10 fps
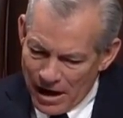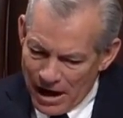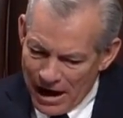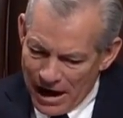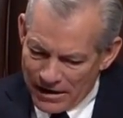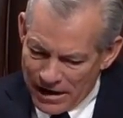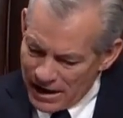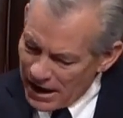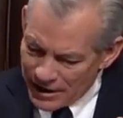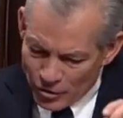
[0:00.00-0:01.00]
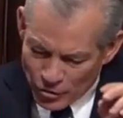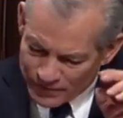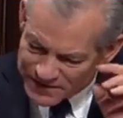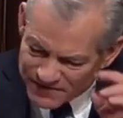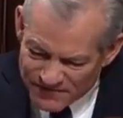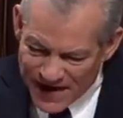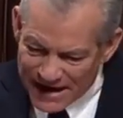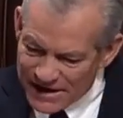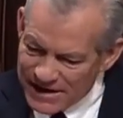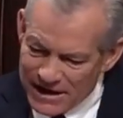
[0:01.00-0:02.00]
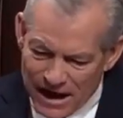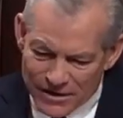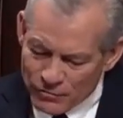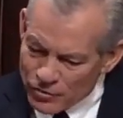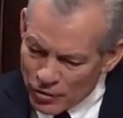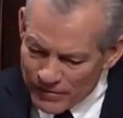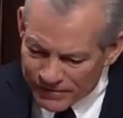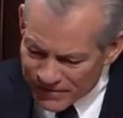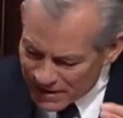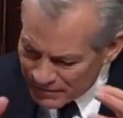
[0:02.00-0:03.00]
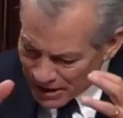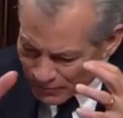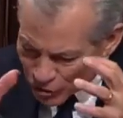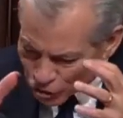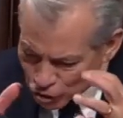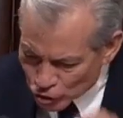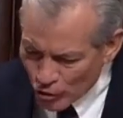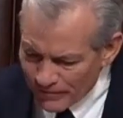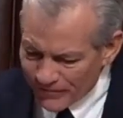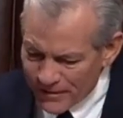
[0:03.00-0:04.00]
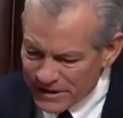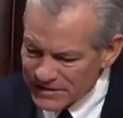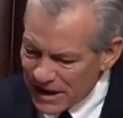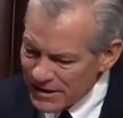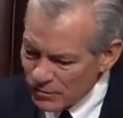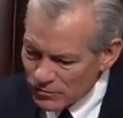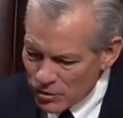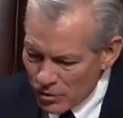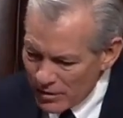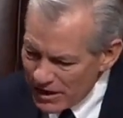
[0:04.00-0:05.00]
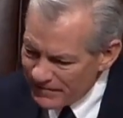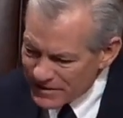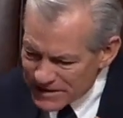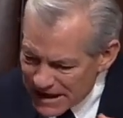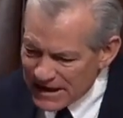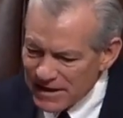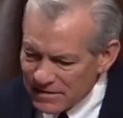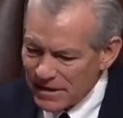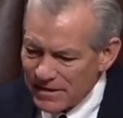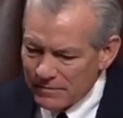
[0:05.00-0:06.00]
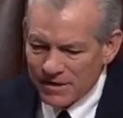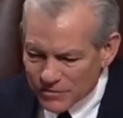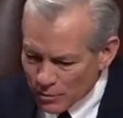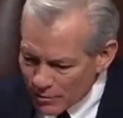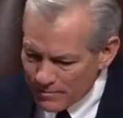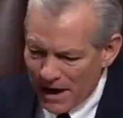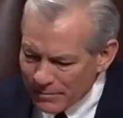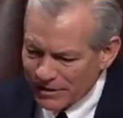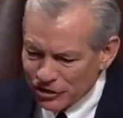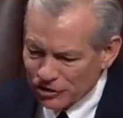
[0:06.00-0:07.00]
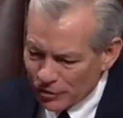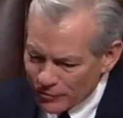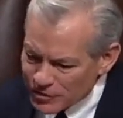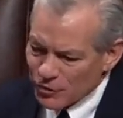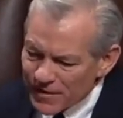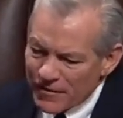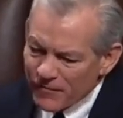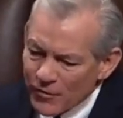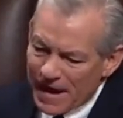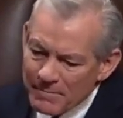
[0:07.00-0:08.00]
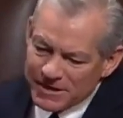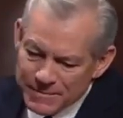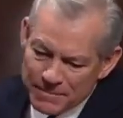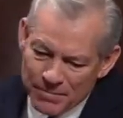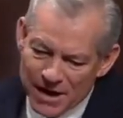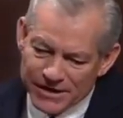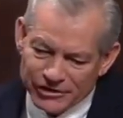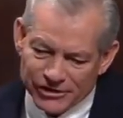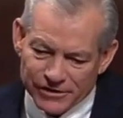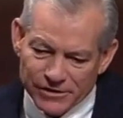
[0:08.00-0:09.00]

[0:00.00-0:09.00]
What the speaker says: And I don't know if it's vanity. I don't know if they become control freaks. I don't know if it's anything that these were Republican children, so therefore they must be punished.